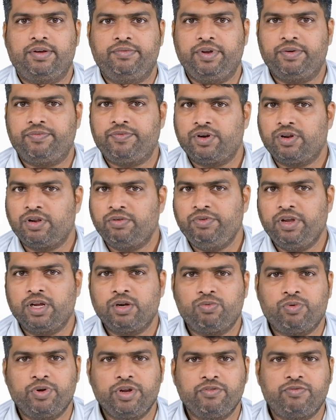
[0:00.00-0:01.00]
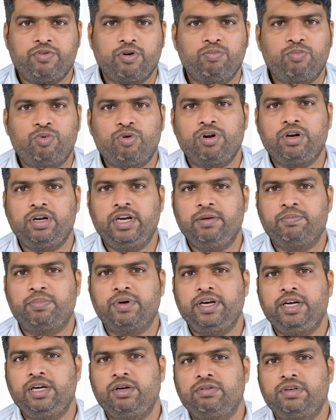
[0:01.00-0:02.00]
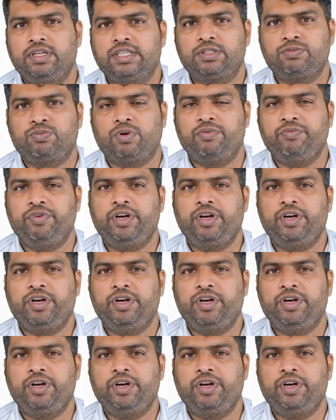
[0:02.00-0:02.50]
if at all we are going for more deeper into this one,